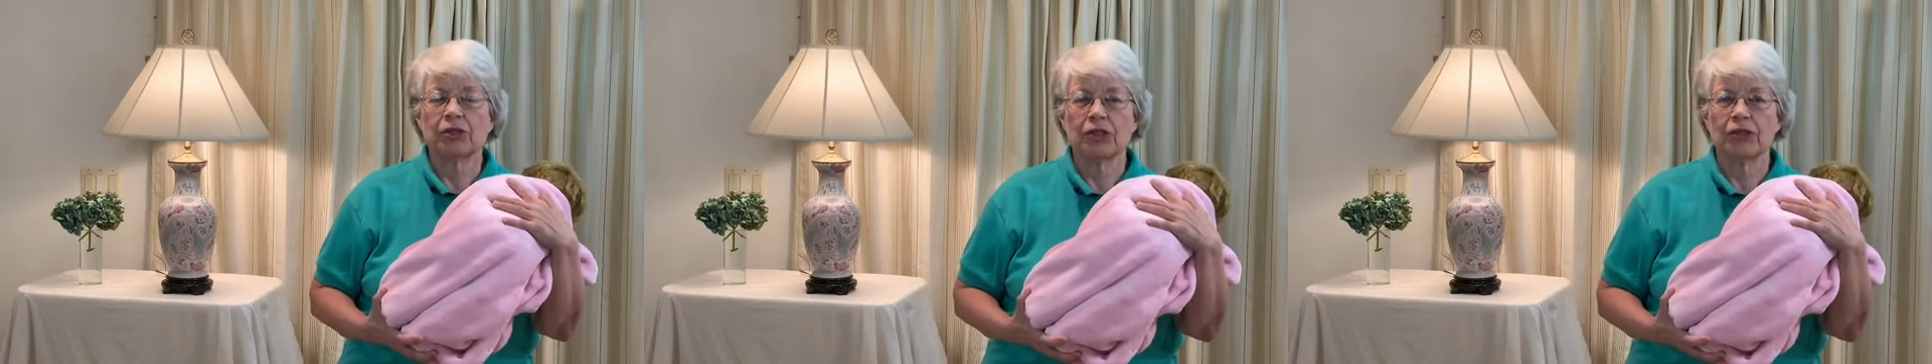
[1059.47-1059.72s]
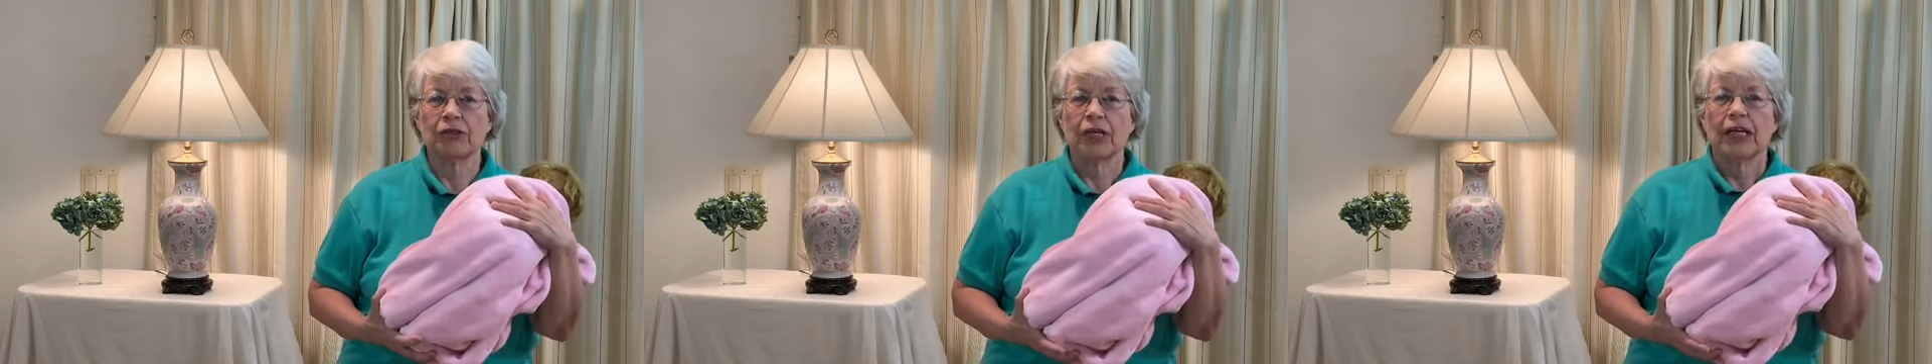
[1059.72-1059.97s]

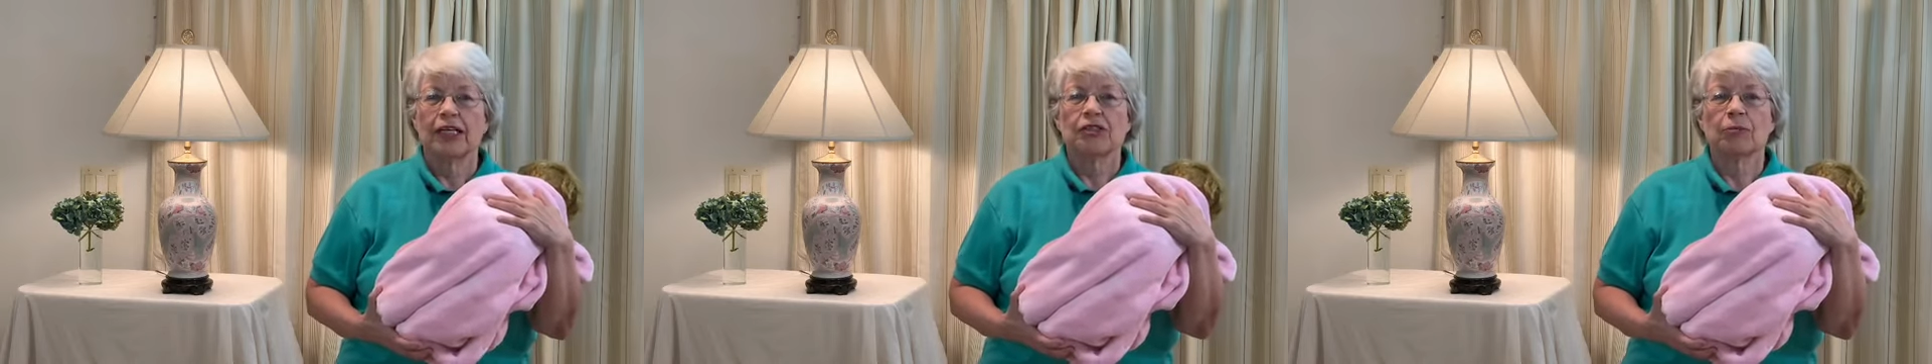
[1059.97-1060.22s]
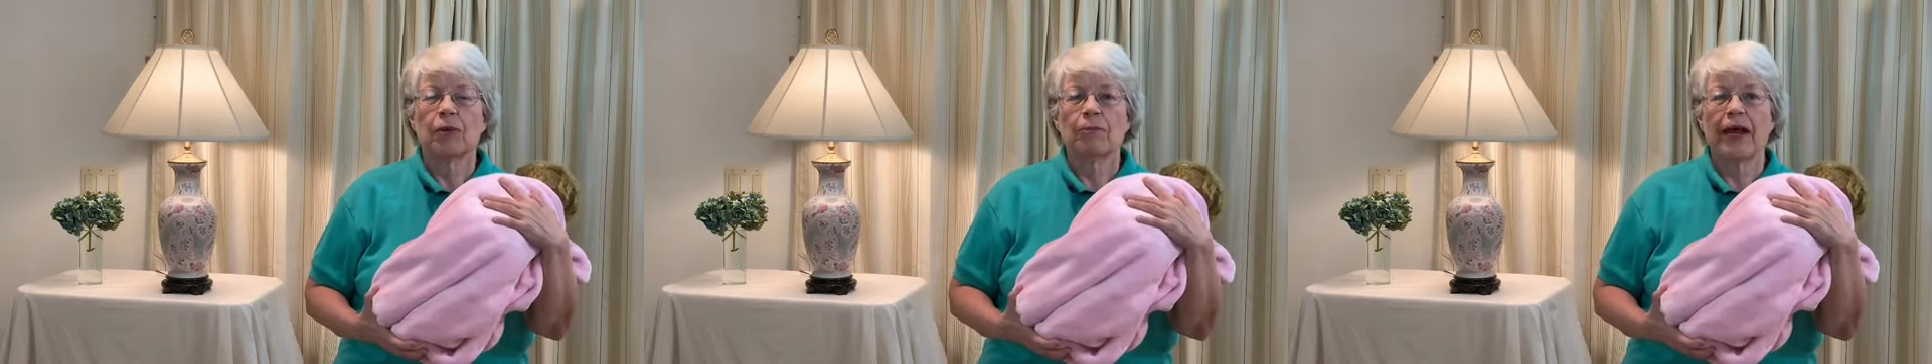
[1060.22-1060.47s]
you
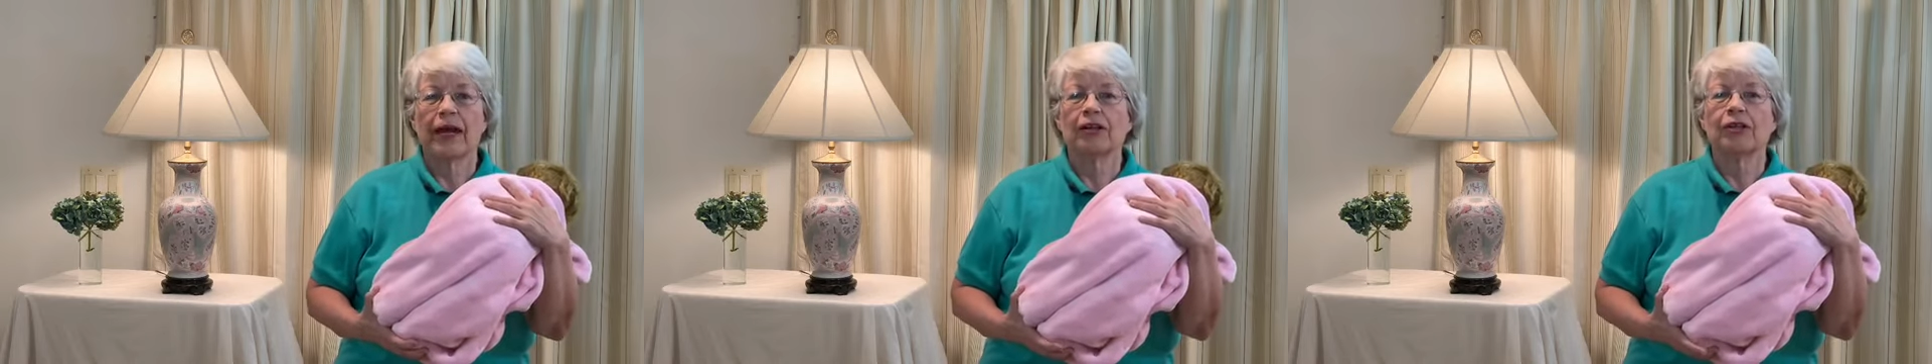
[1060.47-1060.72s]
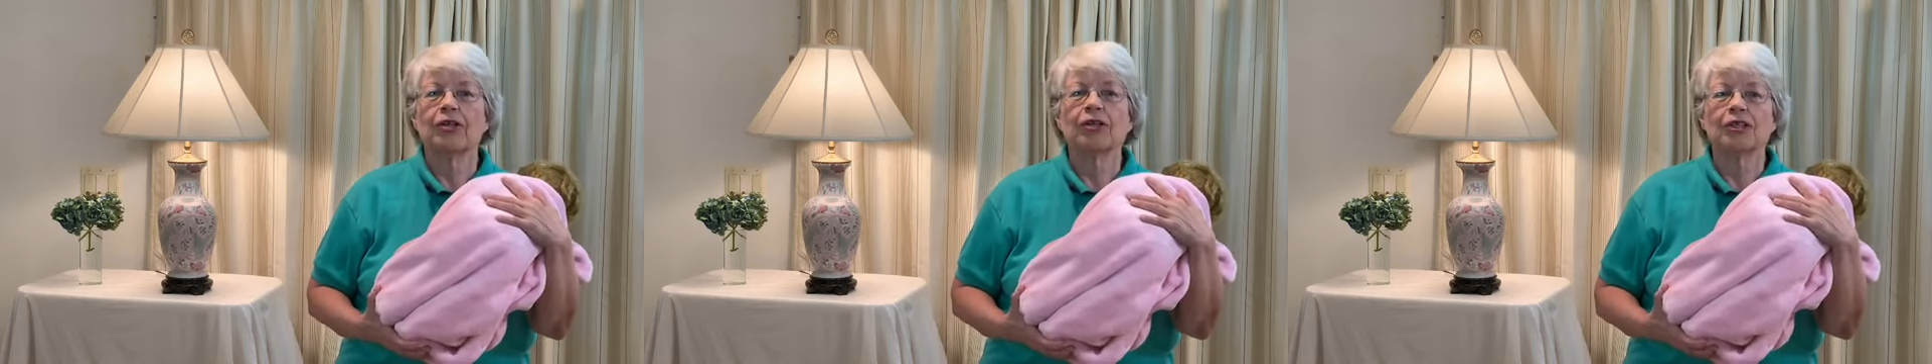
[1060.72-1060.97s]
to prepare
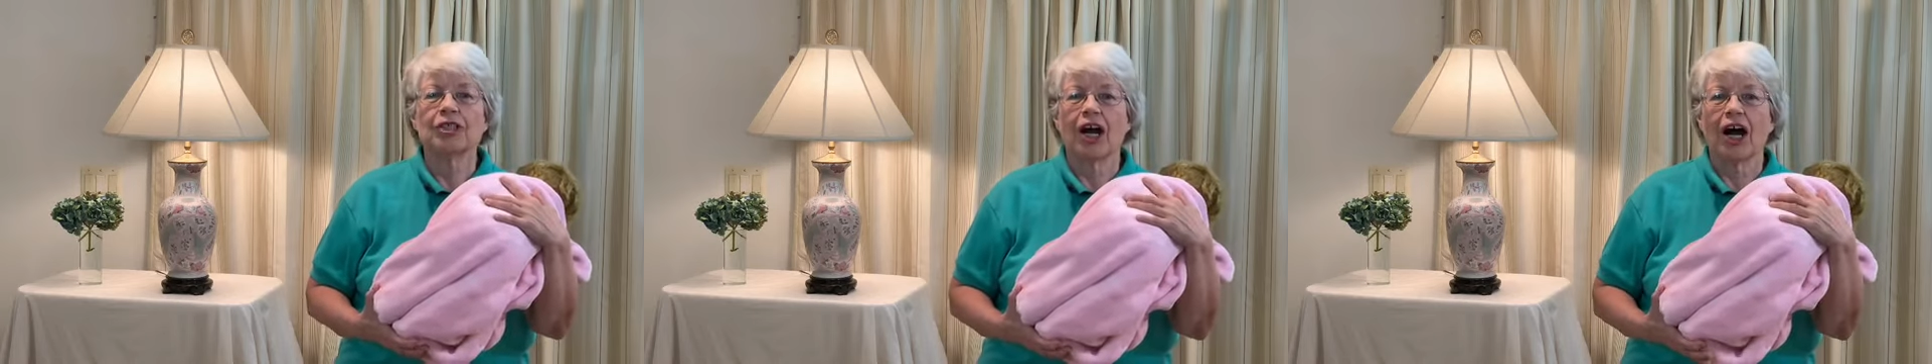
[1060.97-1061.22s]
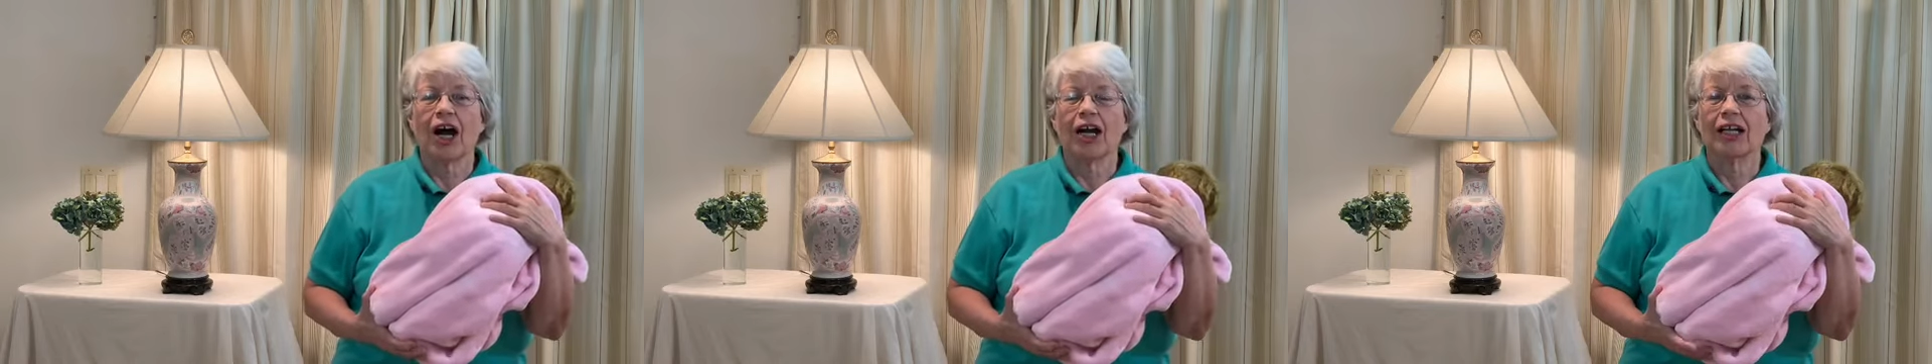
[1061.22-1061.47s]
your
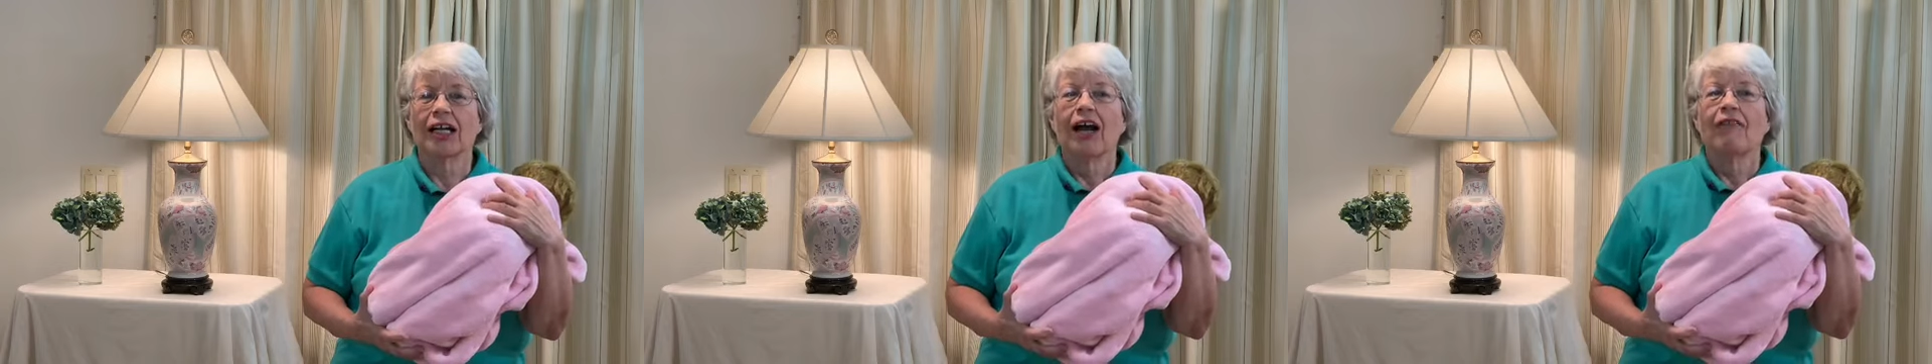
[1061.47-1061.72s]
dog